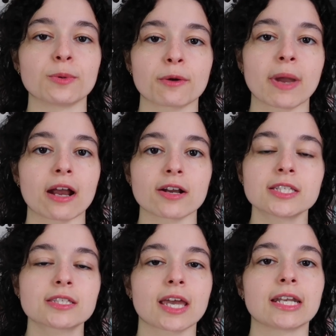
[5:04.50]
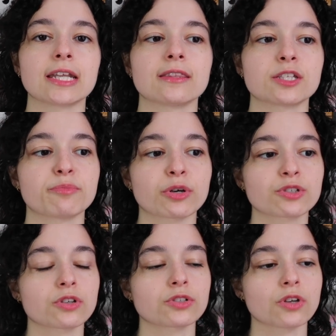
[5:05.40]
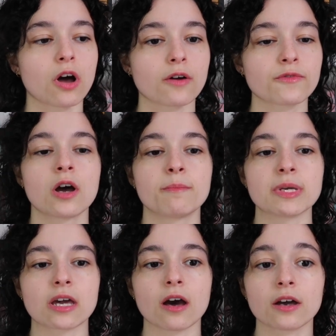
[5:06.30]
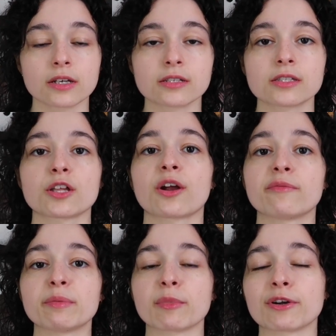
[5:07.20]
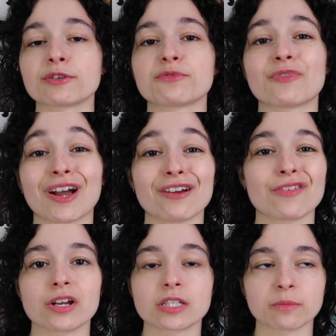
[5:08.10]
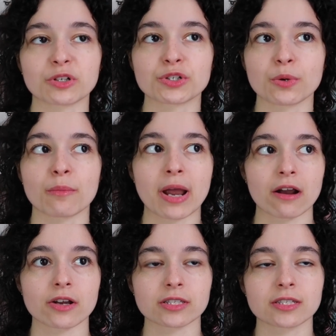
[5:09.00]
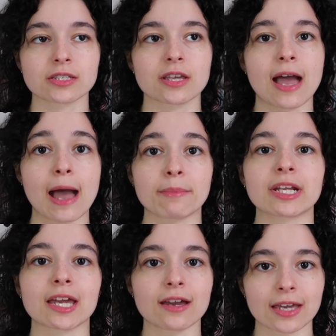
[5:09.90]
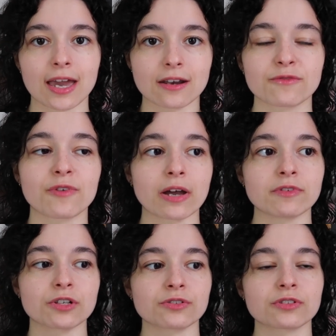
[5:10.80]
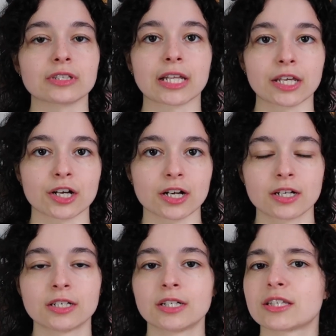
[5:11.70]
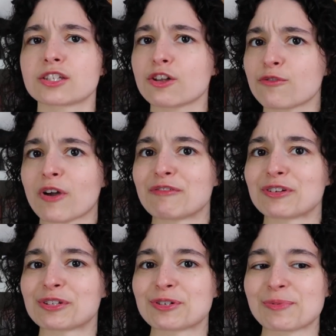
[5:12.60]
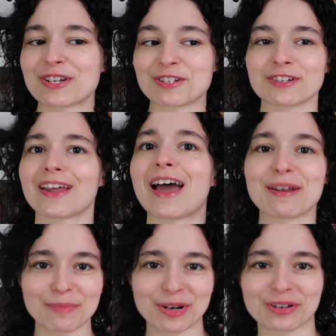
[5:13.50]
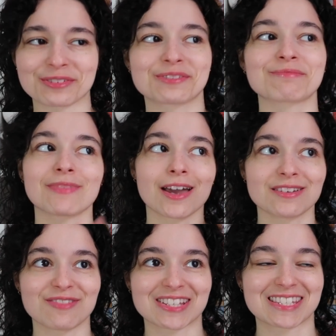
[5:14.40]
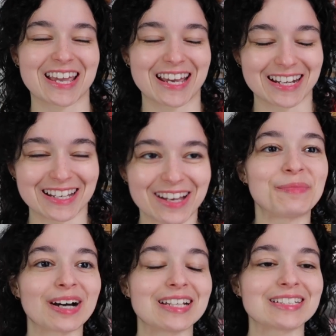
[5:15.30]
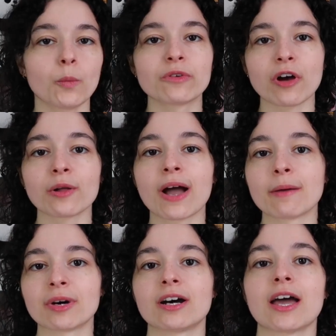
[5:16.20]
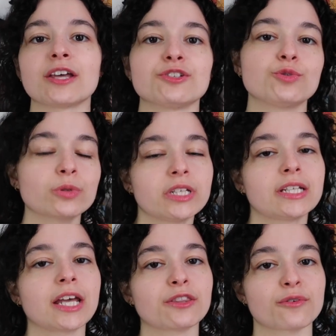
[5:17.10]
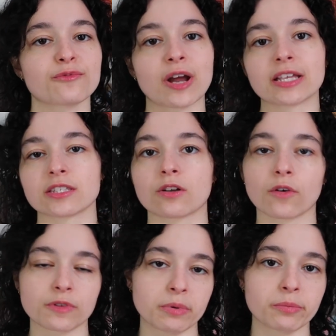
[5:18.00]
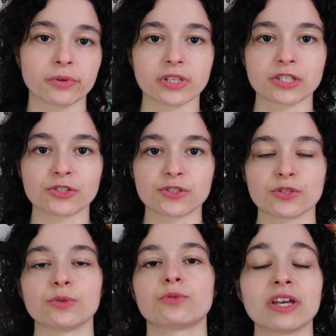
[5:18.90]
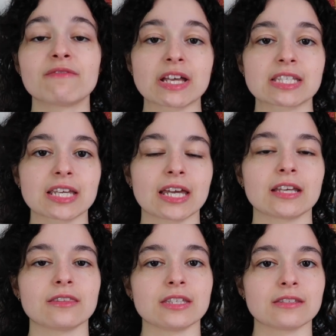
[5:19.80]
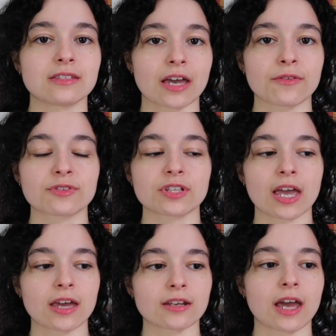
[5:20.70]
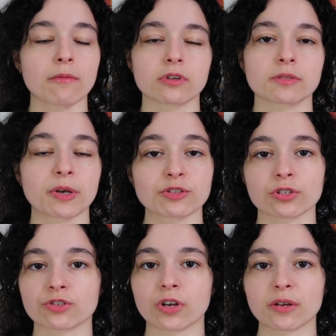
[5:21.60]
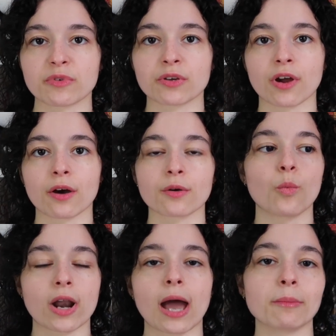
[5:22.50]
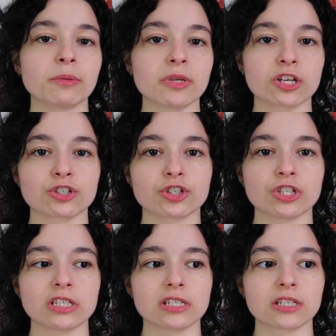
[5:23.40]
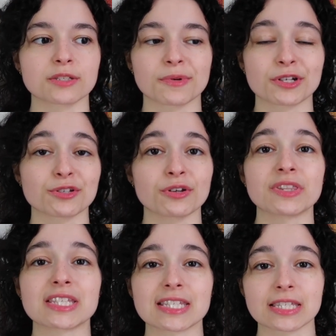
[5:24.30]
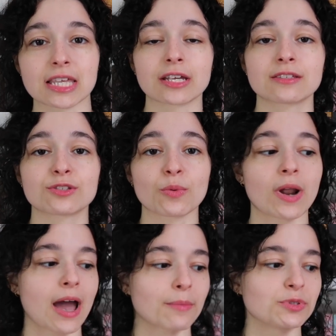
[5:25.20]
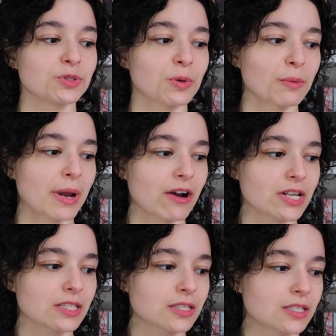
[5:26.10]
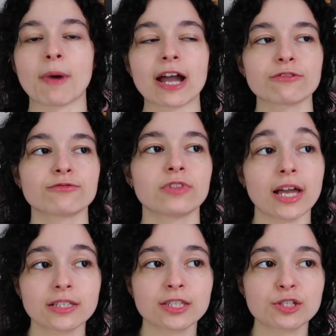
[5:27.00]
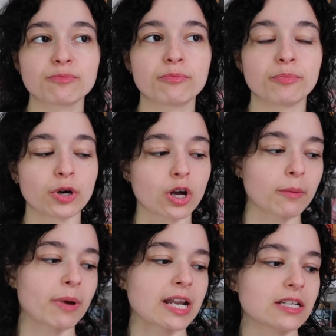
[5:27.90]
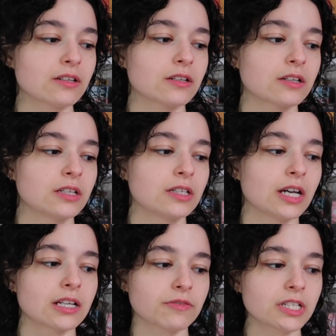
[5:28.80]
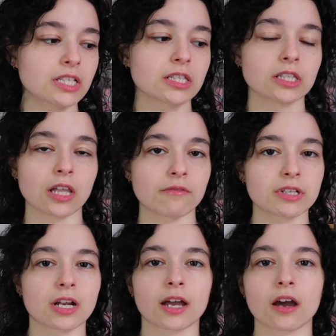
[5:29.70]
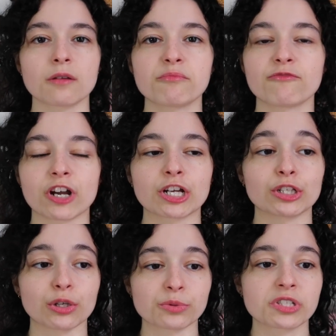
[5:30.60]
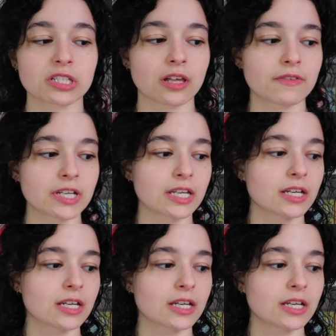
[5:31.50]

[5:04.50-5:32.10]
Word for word: to her parents and this book starts off because there have been murders very, very similar to her parents happening again five years later. It's another five-year situation and murders and investigating. But we follow Emma and Julian and their friends and all the people in the institute investigating these deaths and Emma especially is trying to figure out what happened because she is pretty certain this is linked to what happened to her parents. I liked this book but I didn't I definitely didn't love it. I got very close to loving